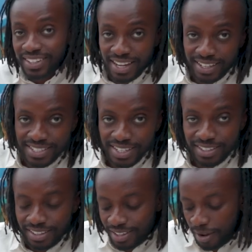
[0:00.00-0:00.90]
like I
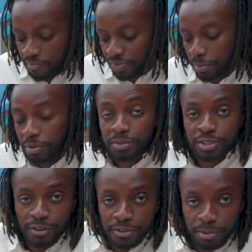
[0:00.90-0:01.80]
said earlier, probably
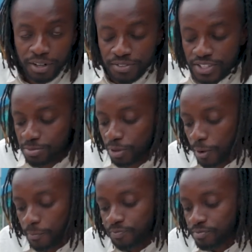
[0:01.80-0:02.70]
not for breakfast,
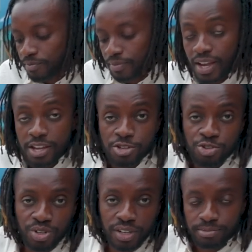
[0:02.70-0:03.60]
but as a
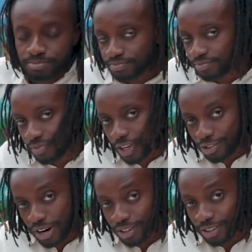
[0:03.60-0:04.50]
treat,
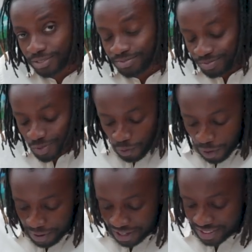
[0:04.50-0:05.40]
crack on.
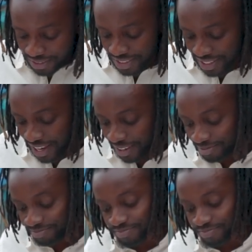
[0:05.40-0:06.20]
£1.79.